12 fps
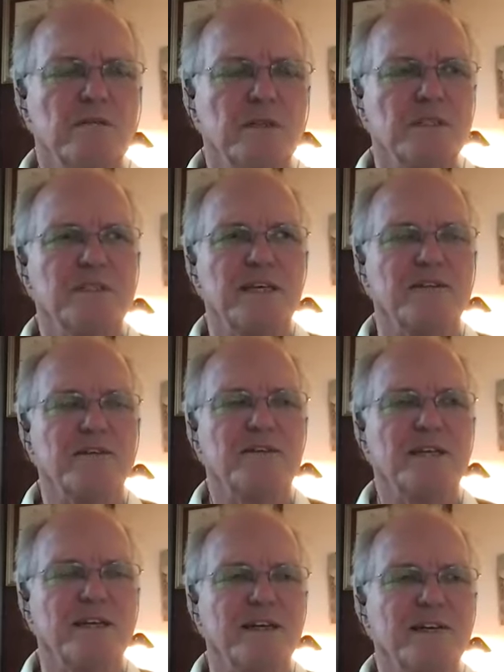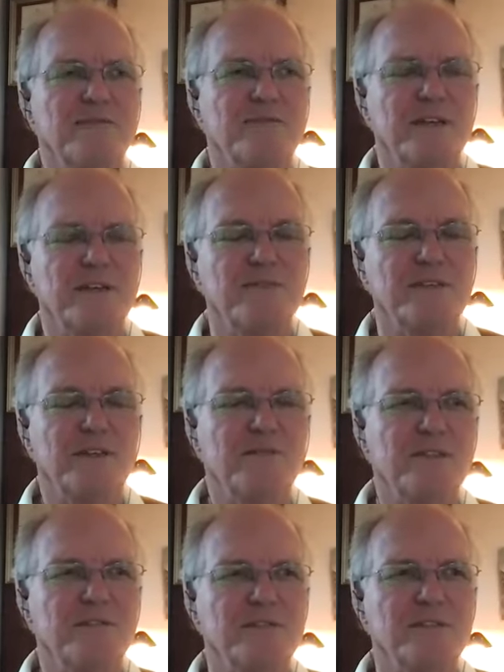is the other thing? I forgot
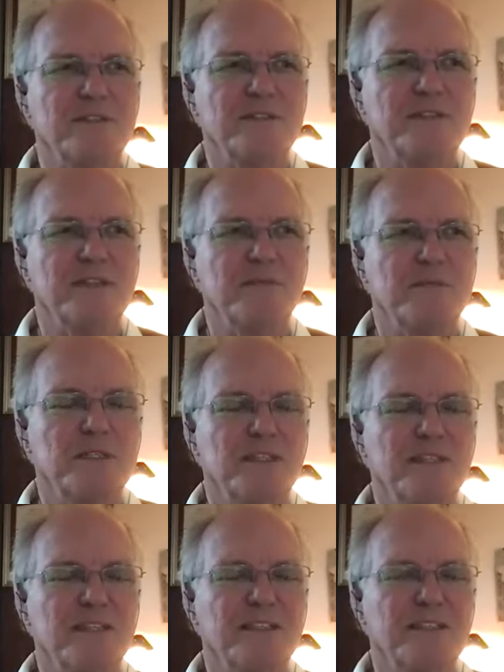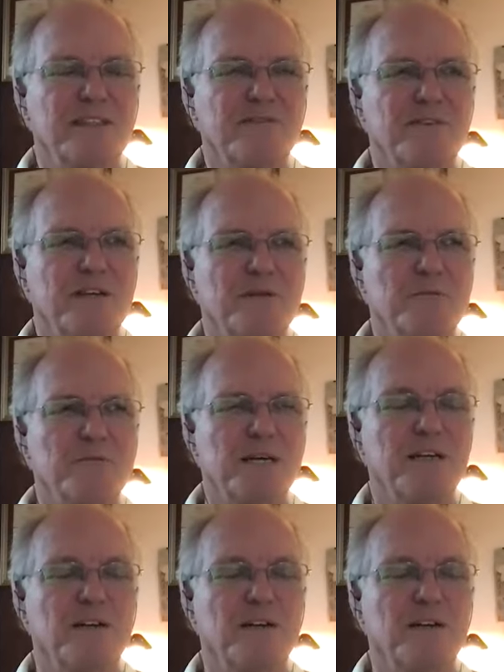what I was going to say about that. If it comes back,